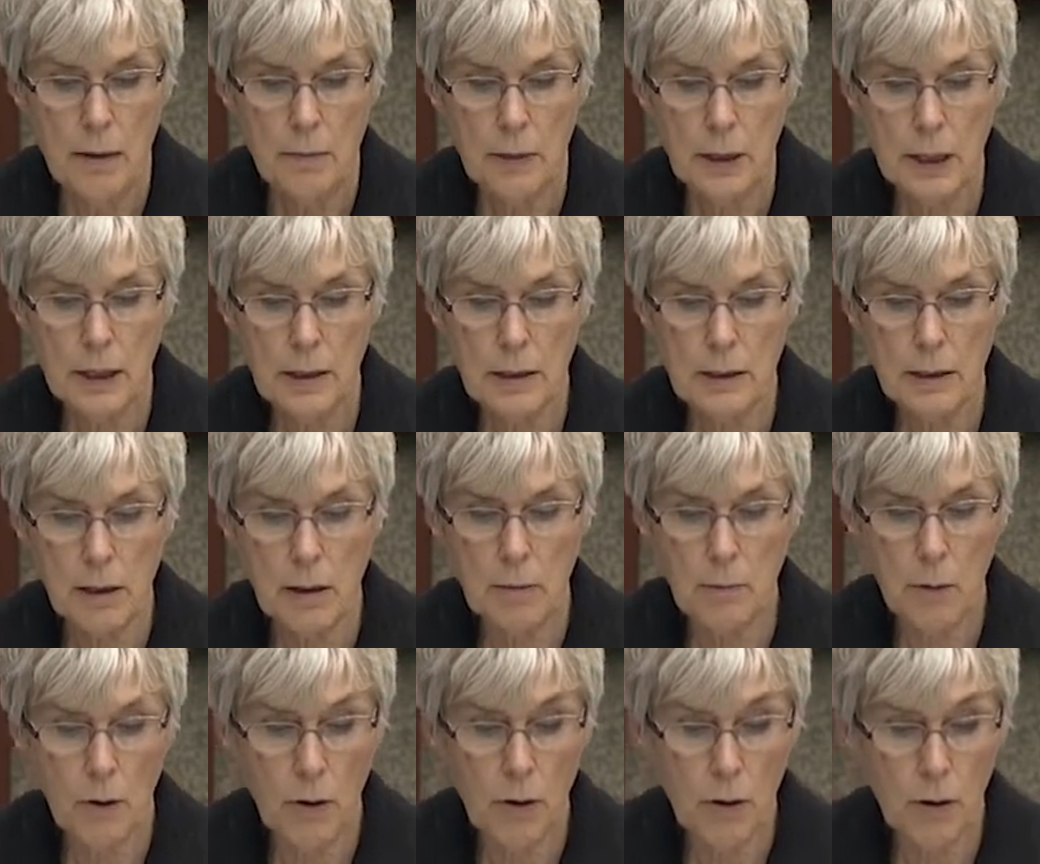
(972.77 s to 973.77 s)
because our
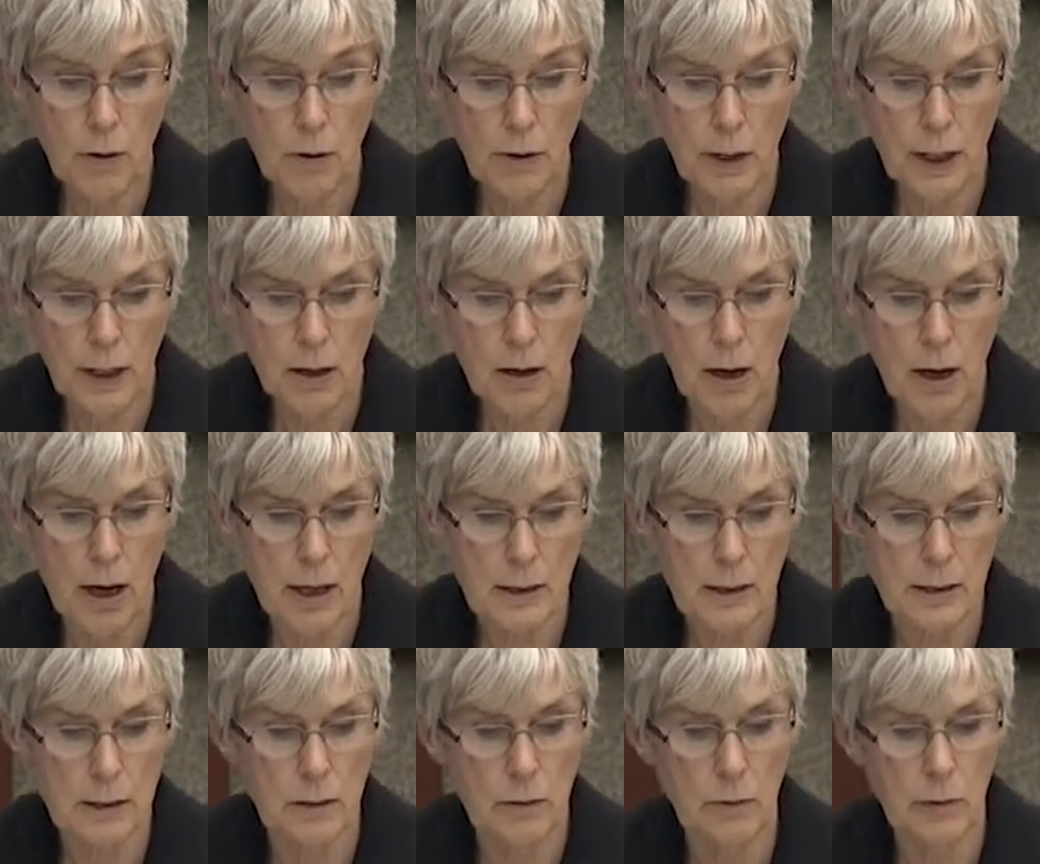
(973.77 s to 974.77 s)
borrowing
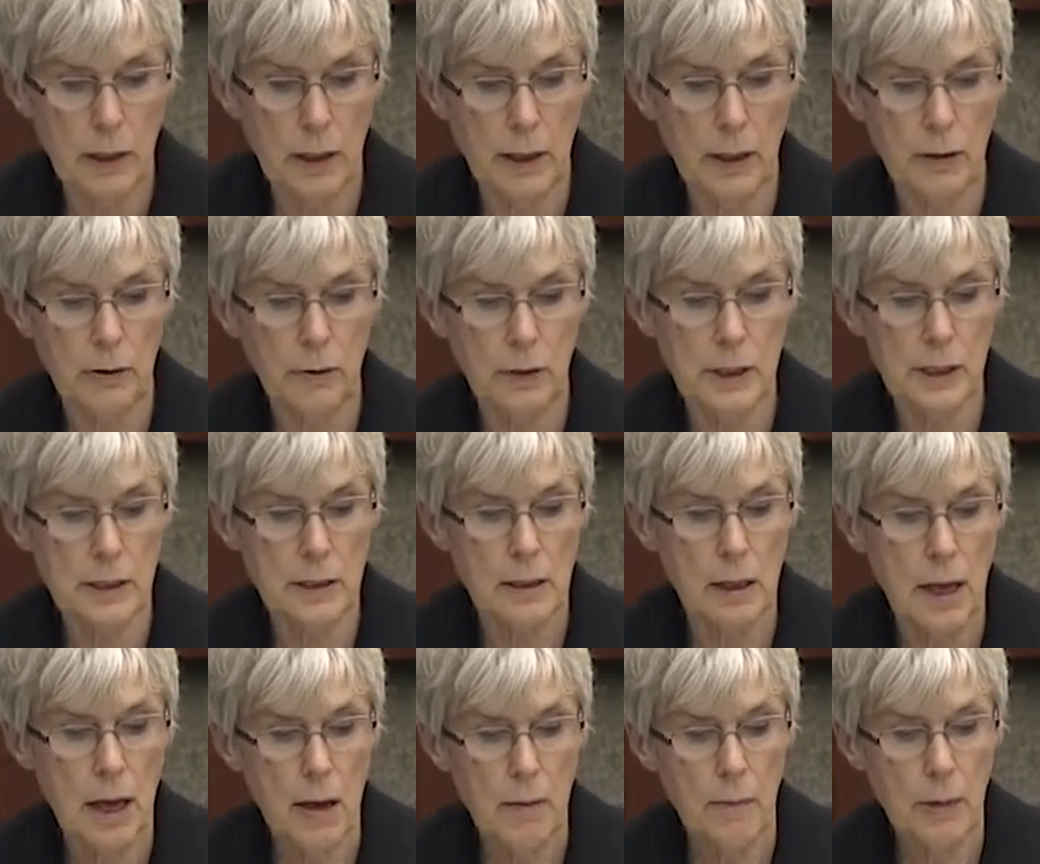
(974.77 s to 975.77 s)
costs will increase
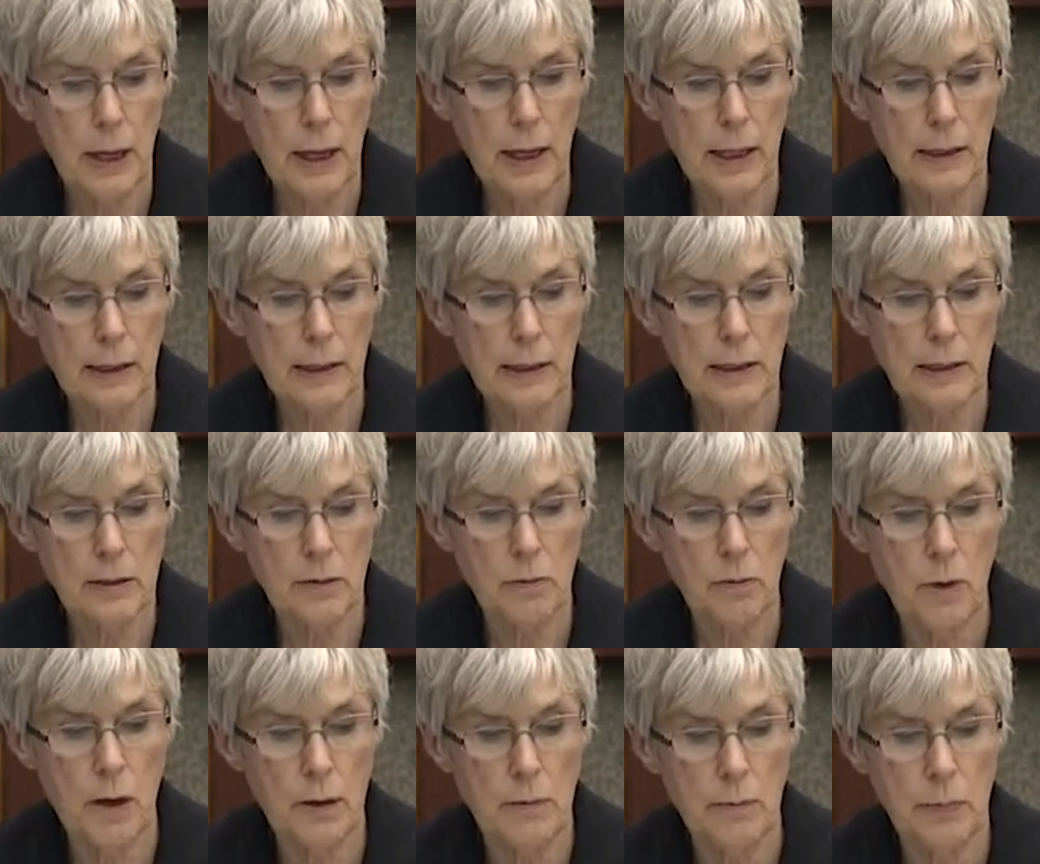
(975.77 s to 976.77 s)
by at least
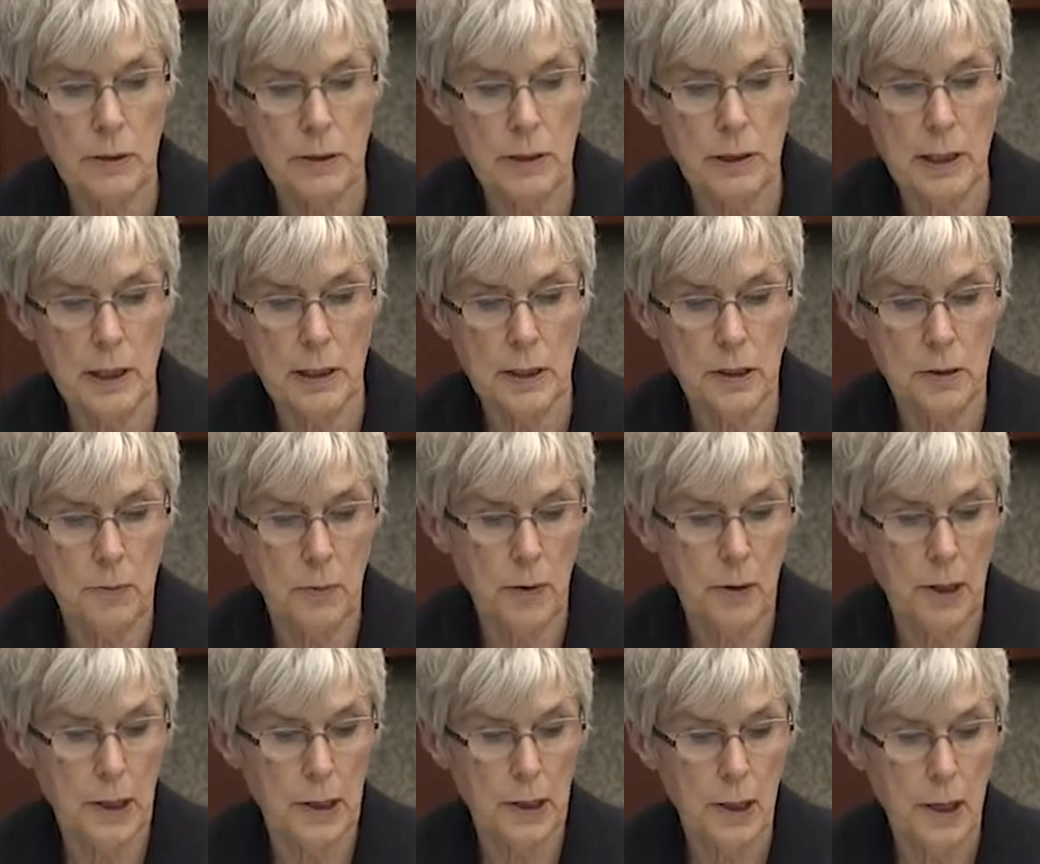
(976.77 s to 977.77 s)
1 percentage
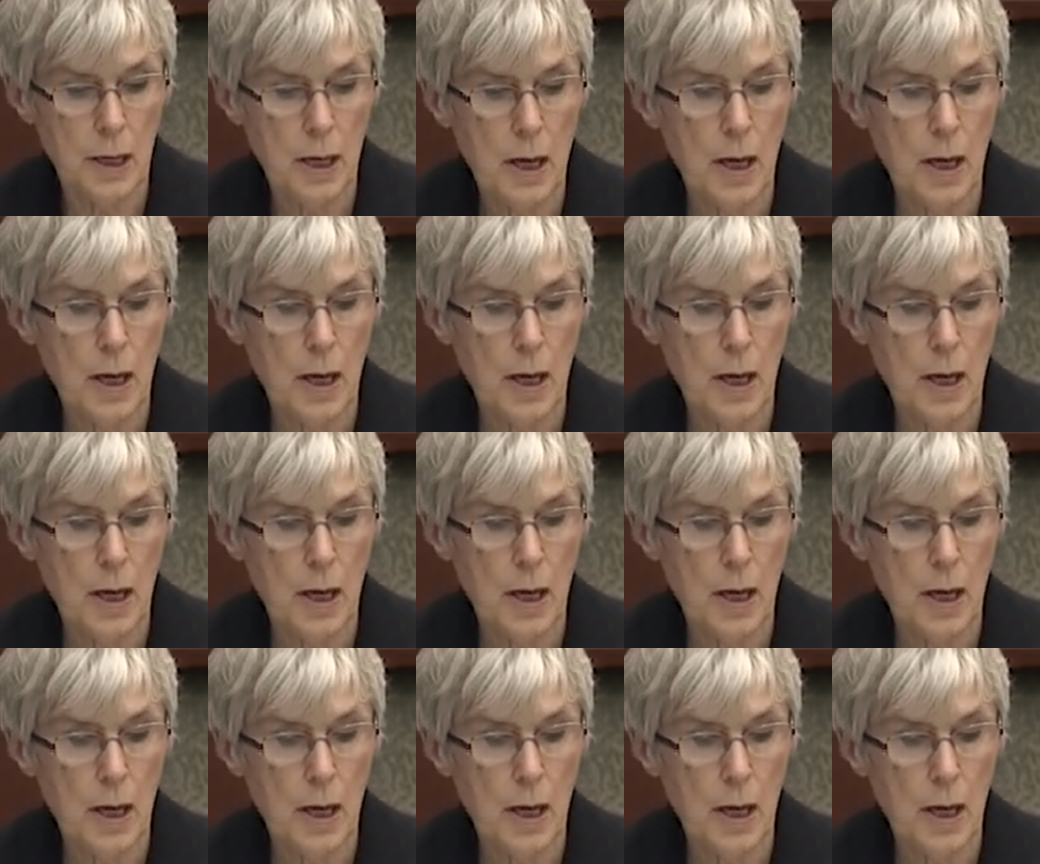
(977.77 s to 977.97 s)
point,